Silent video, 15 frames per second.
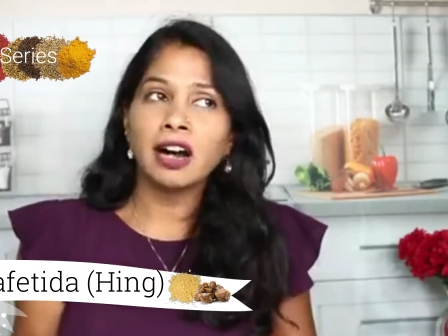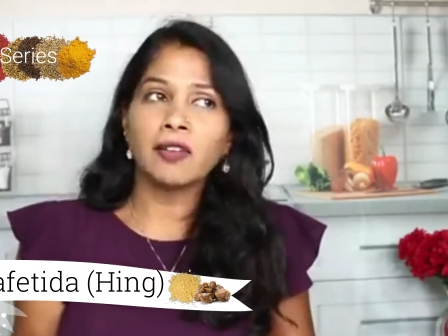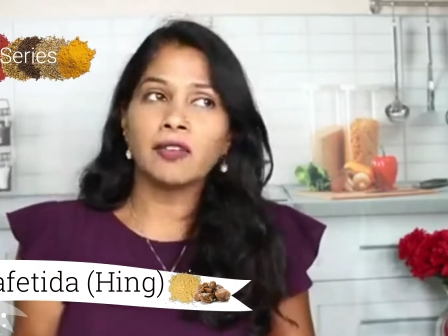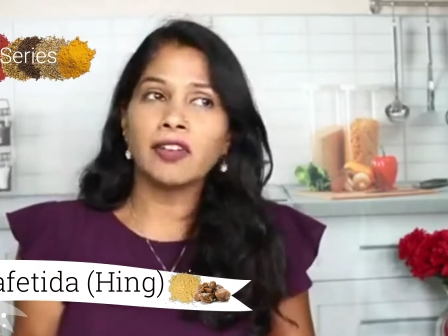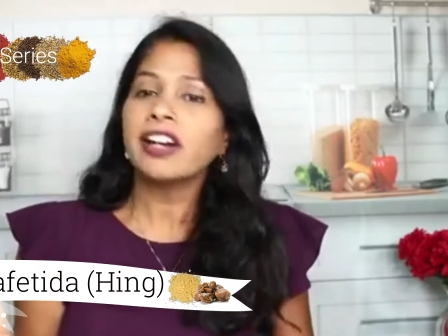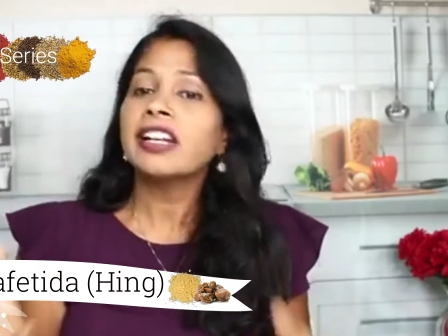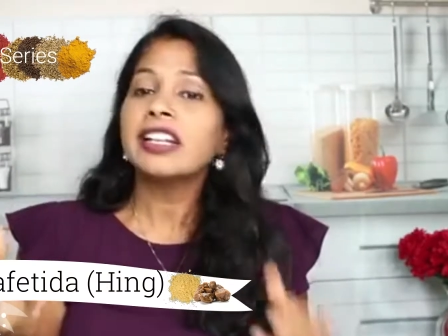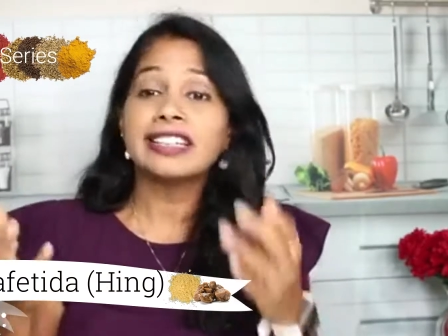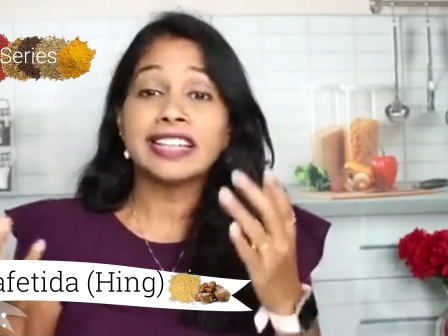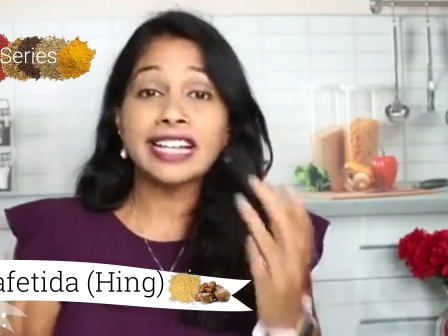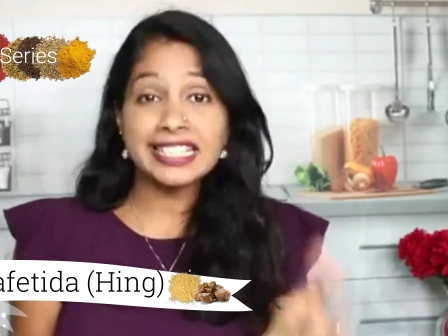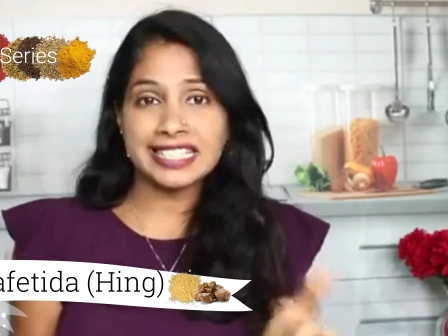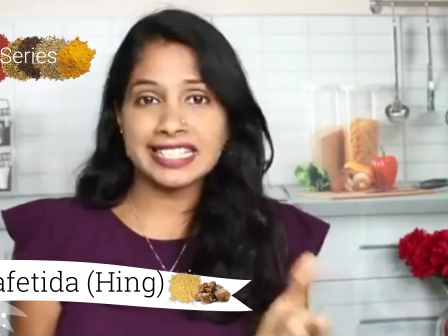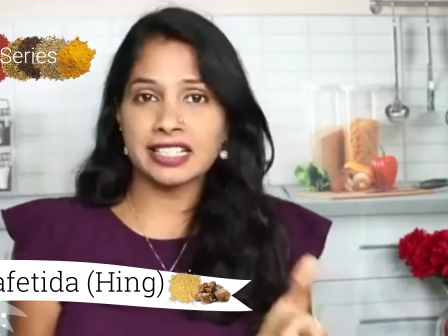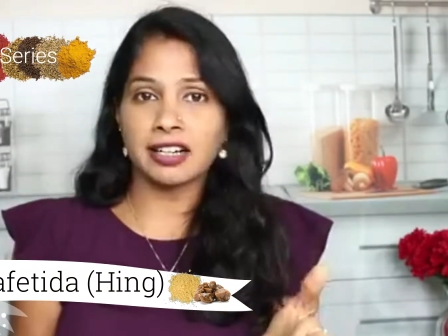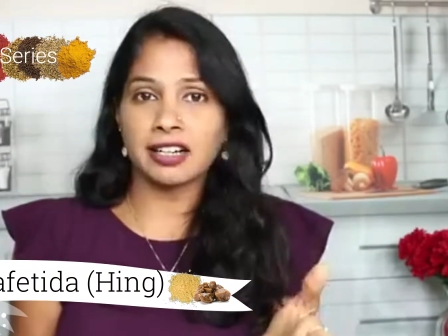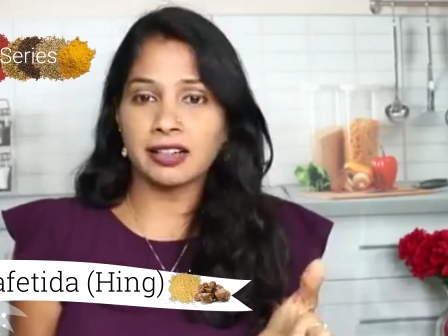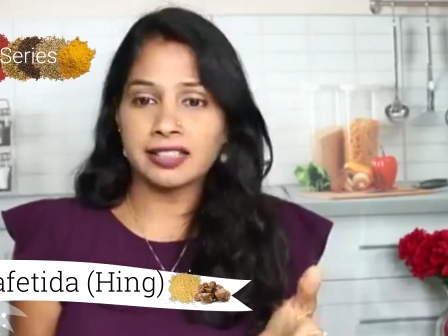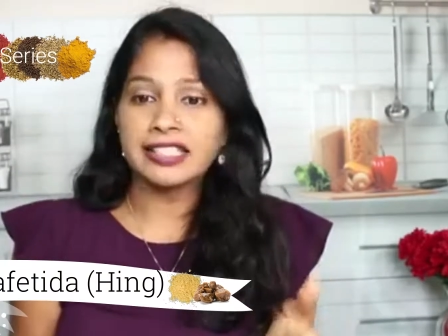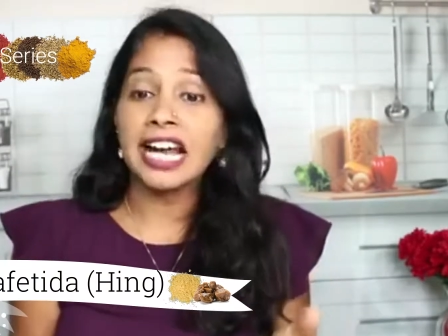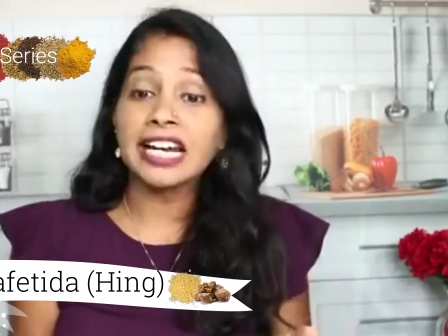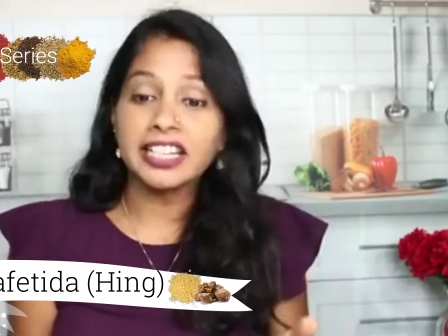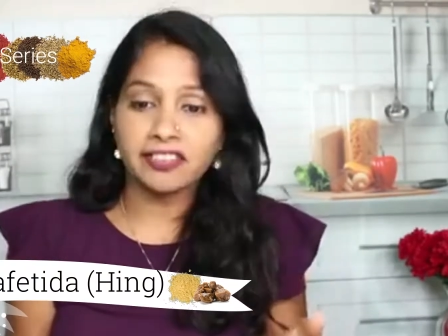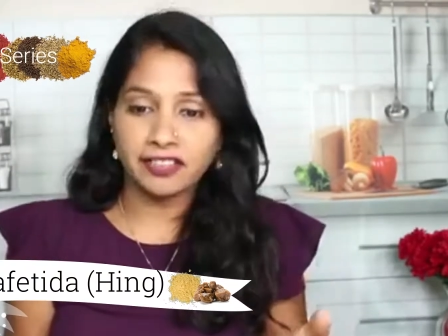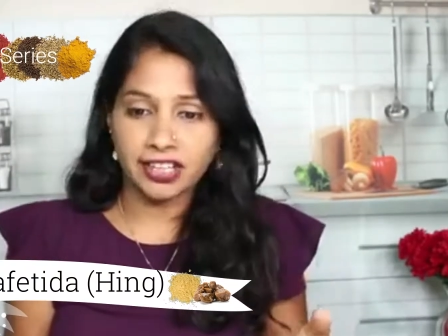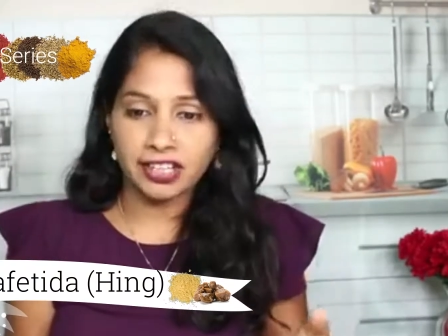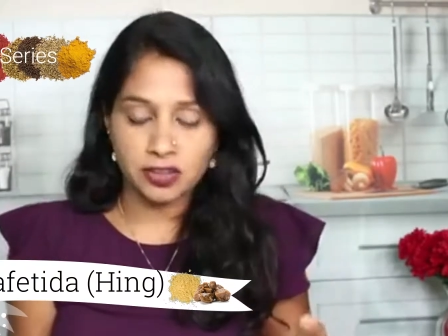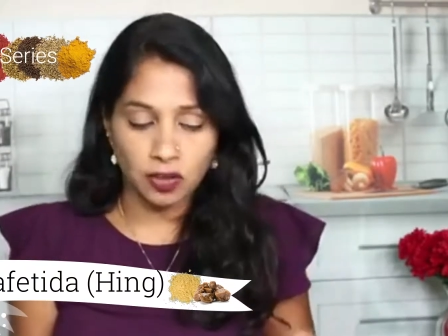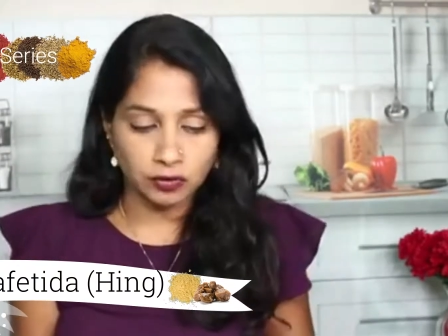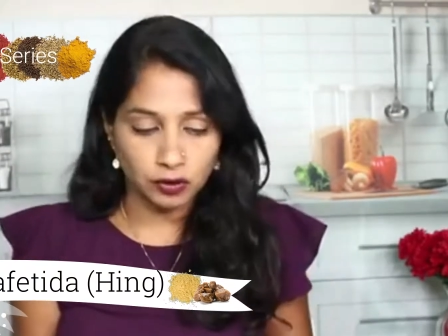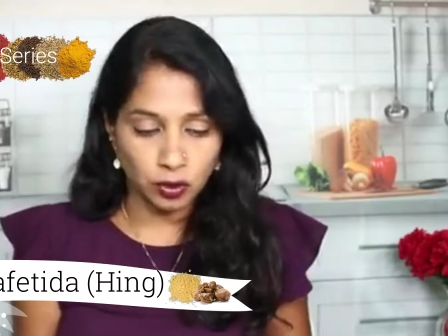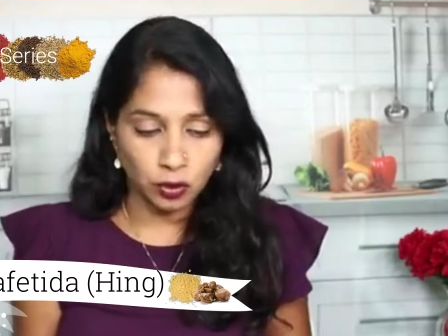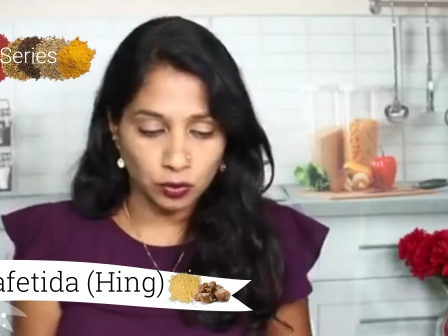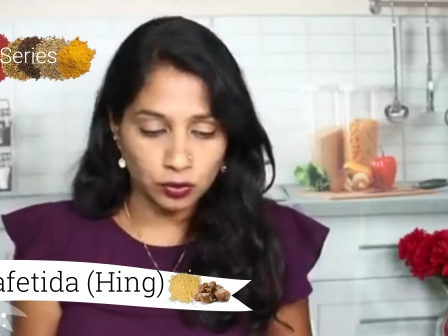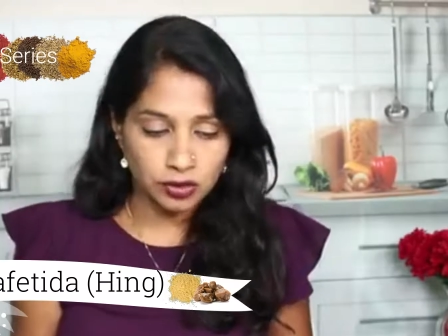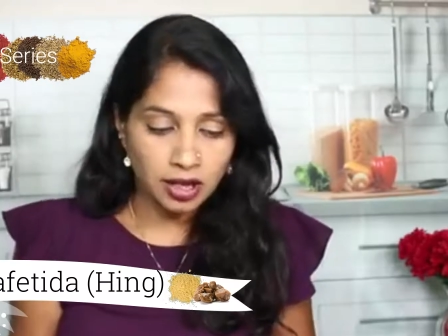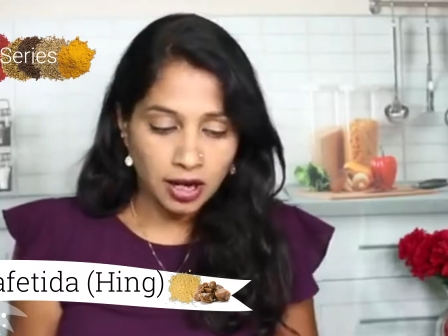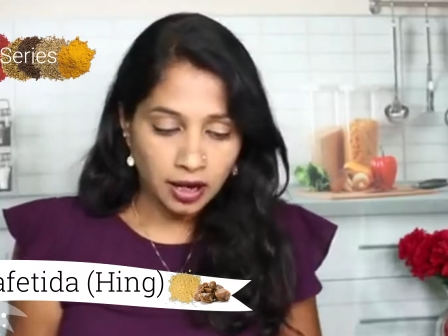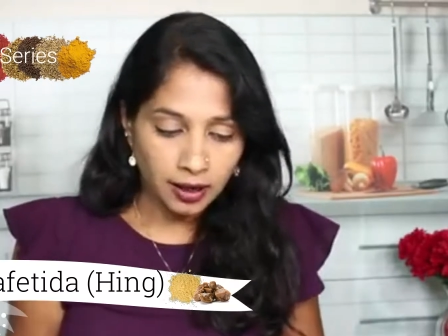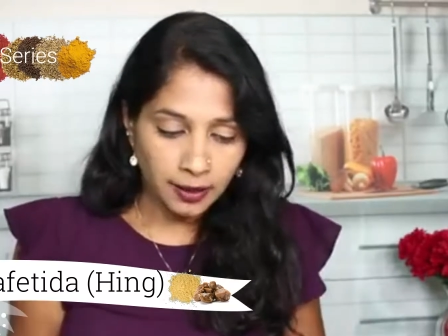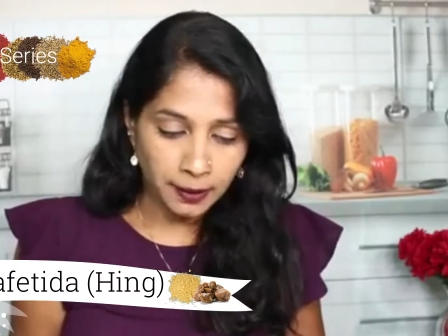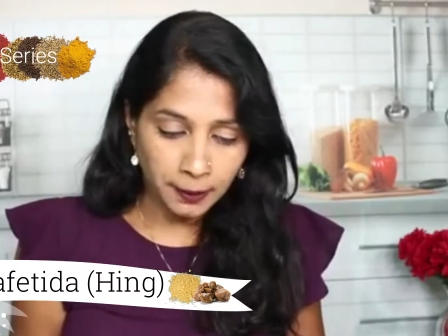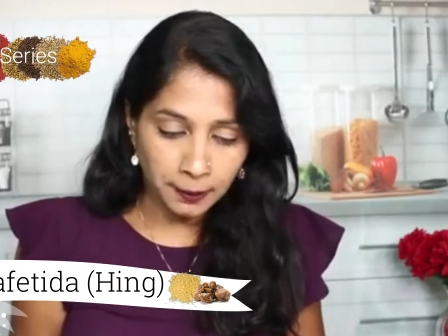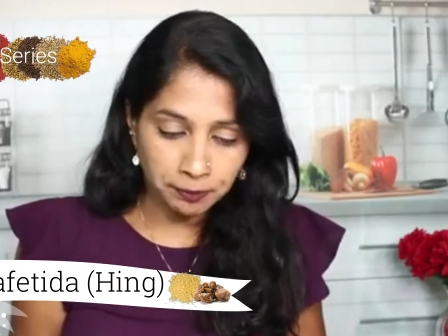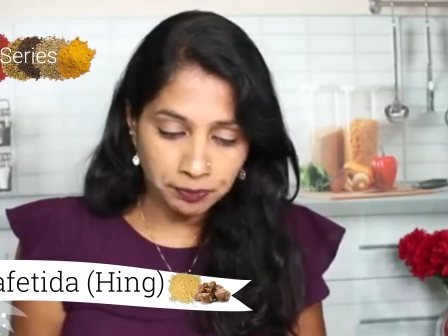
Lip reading: very less side effects of those. Uh,